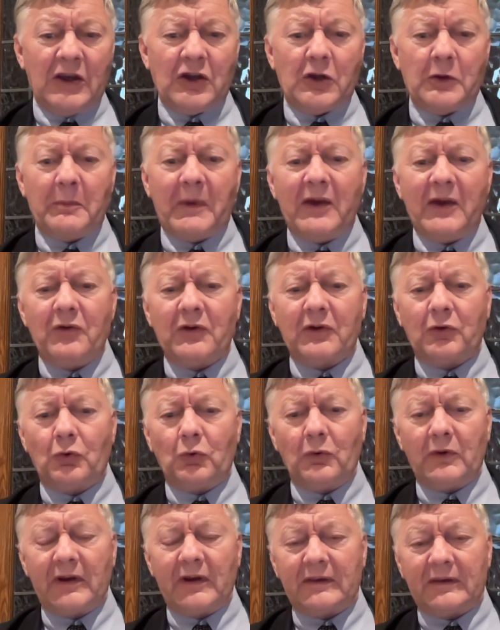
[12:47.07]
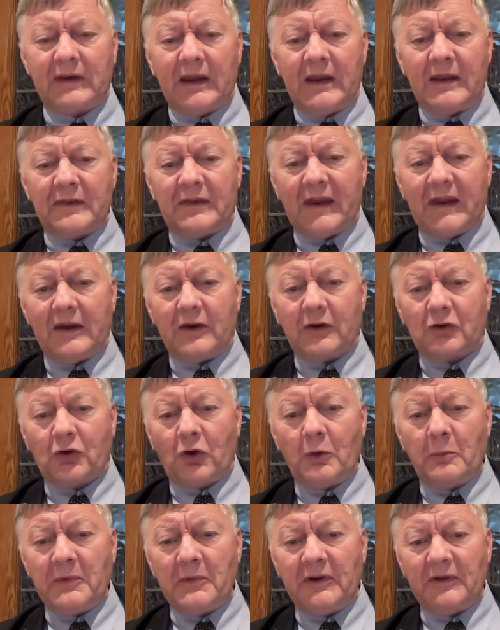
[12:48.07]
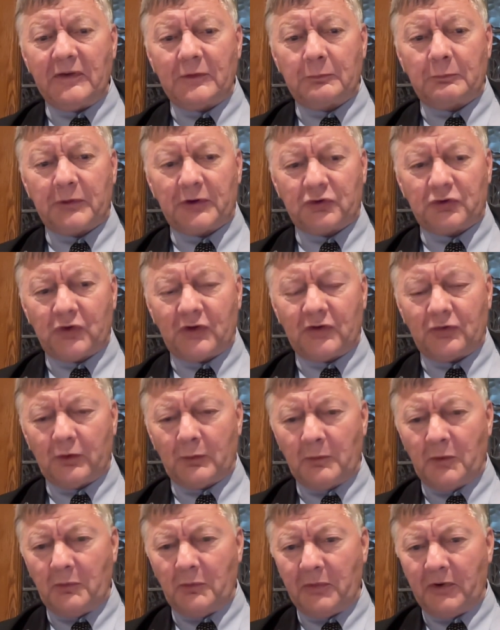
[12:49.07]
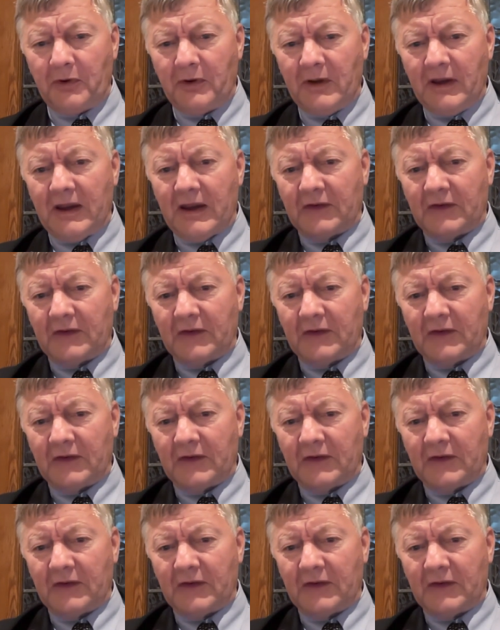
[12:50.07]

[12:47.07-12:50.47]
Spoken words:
You may recall that they had a communist, Patrice Lumumba,